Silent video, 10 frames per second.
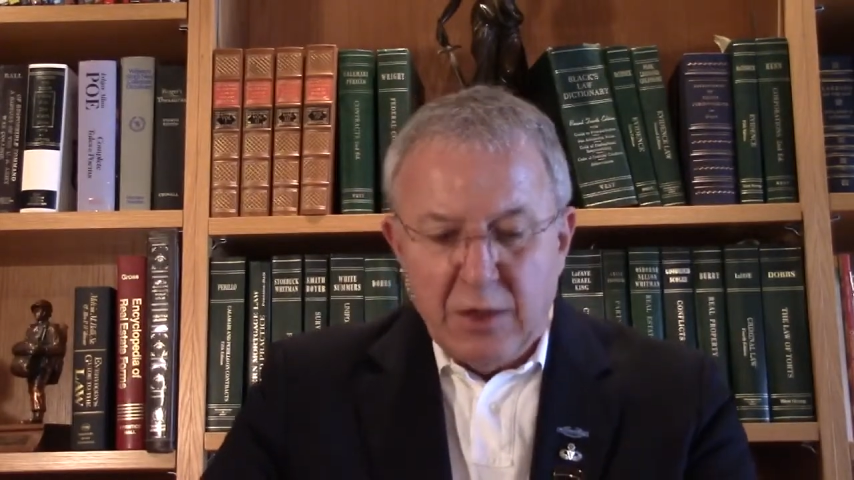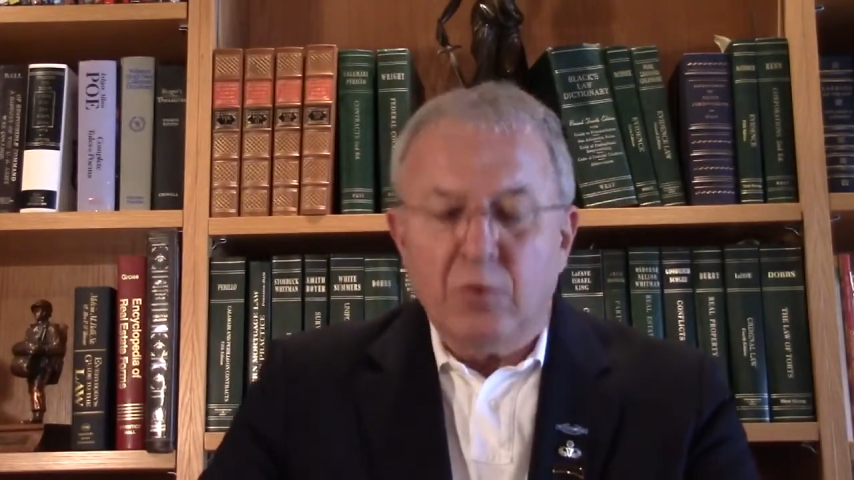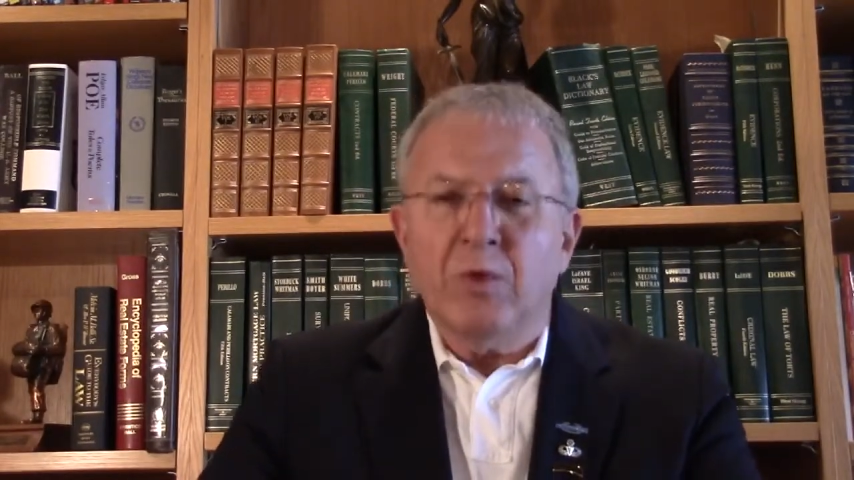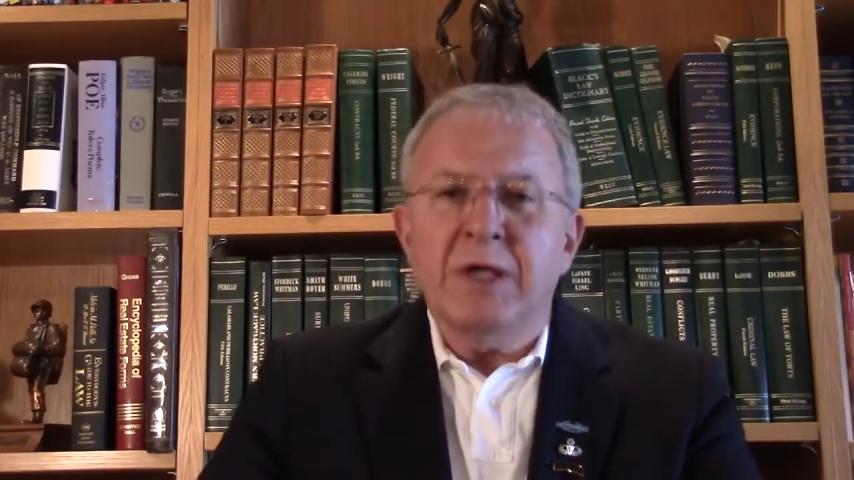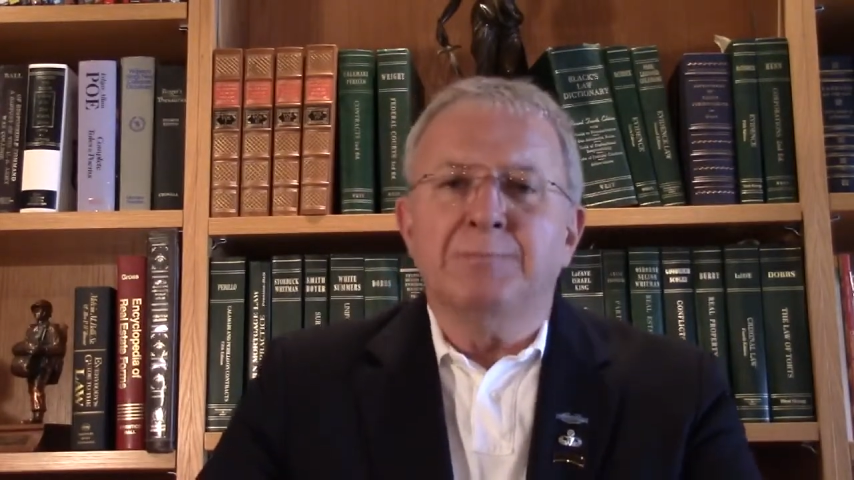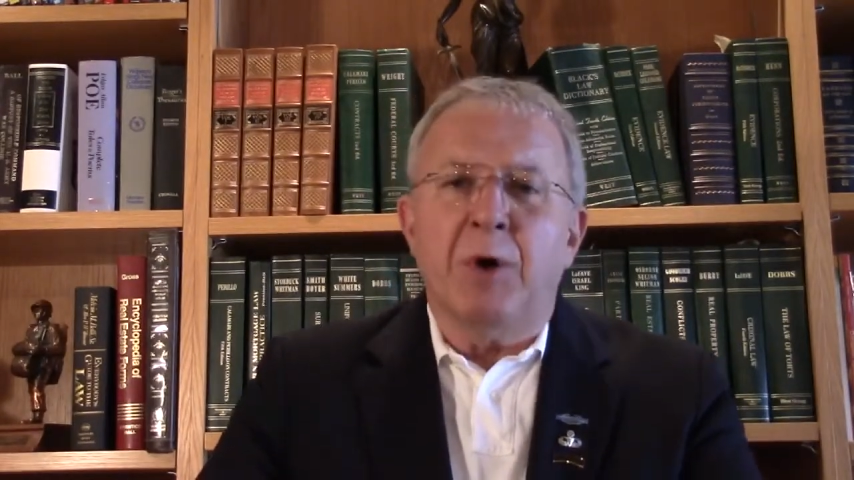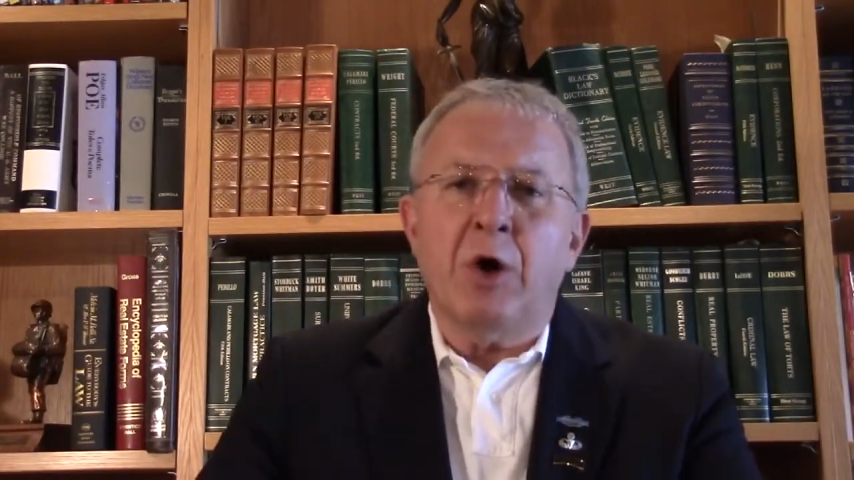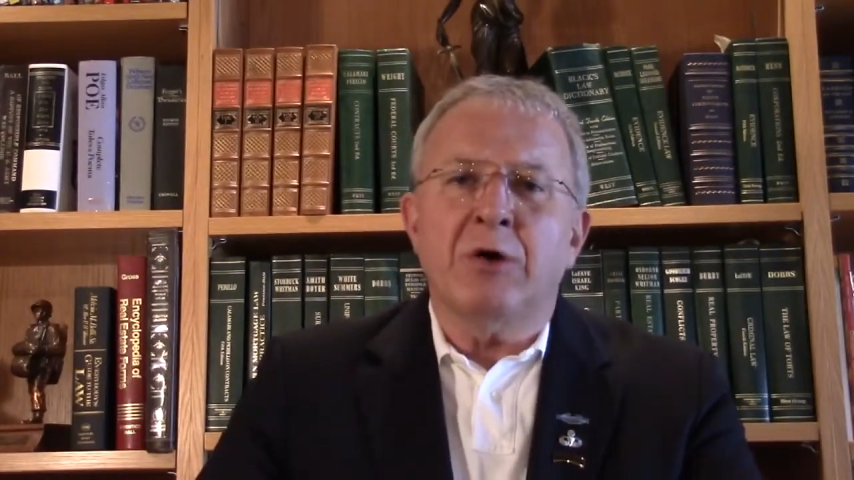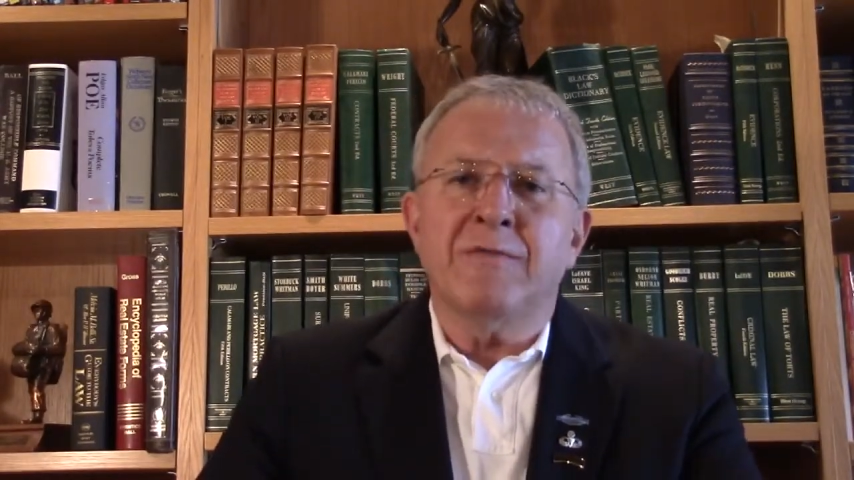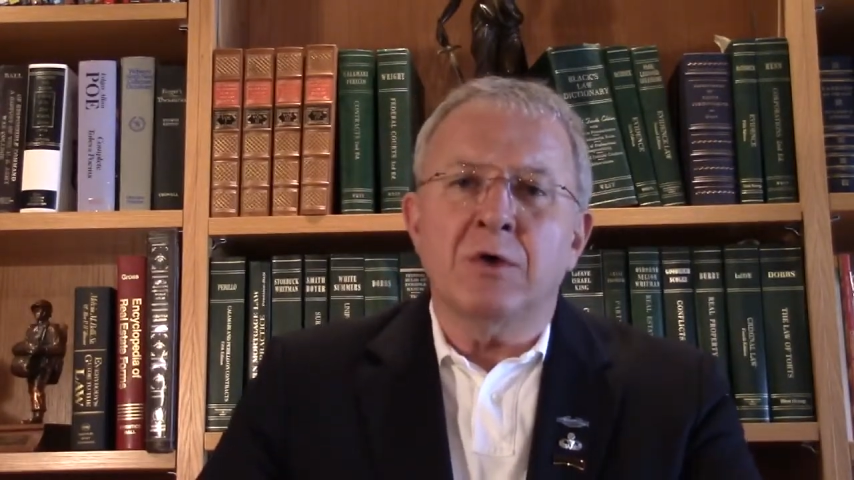Reed
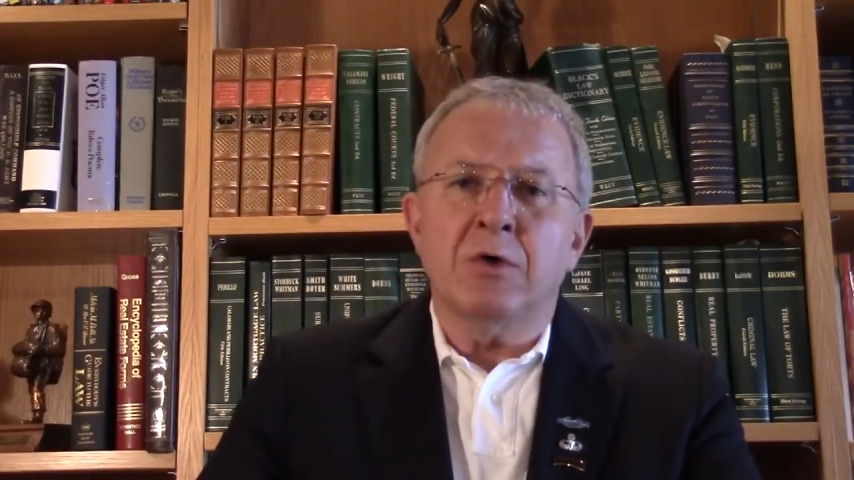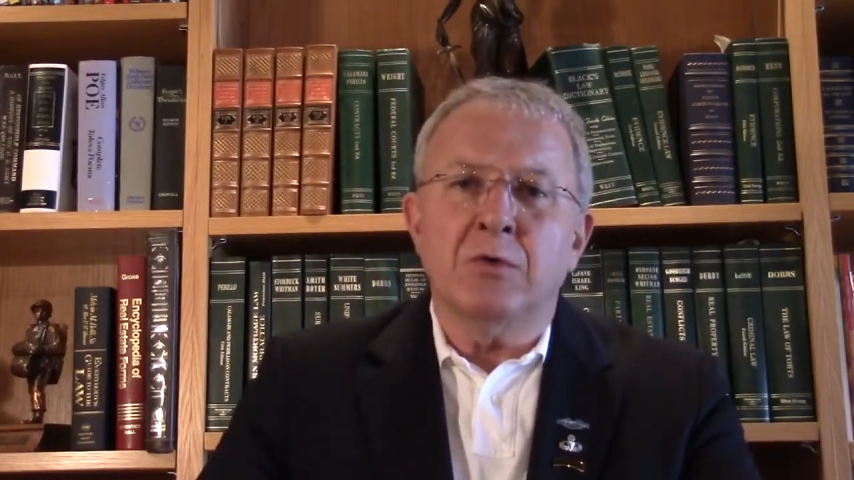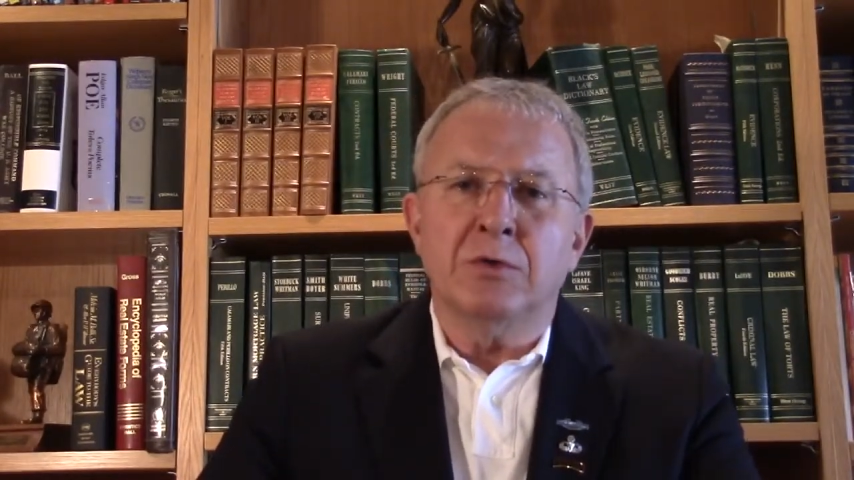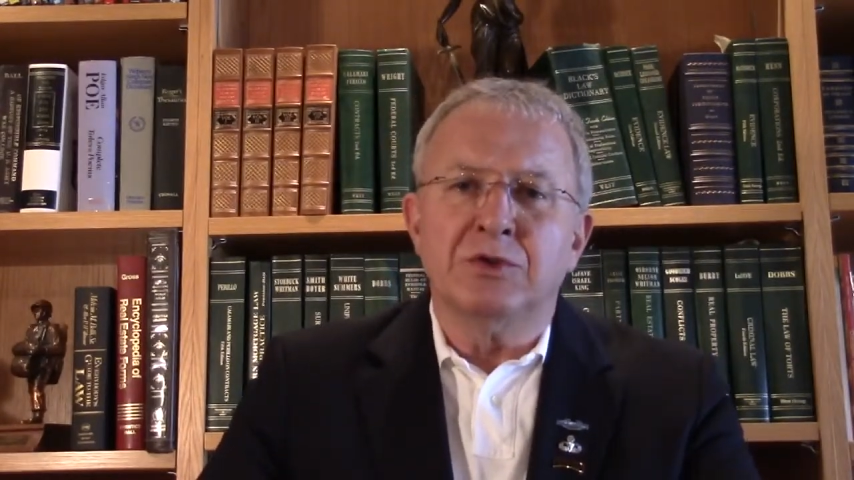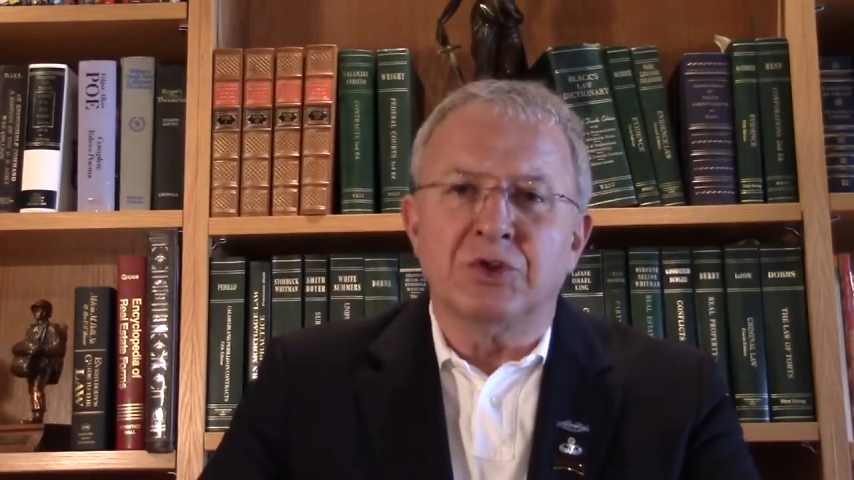Bar Review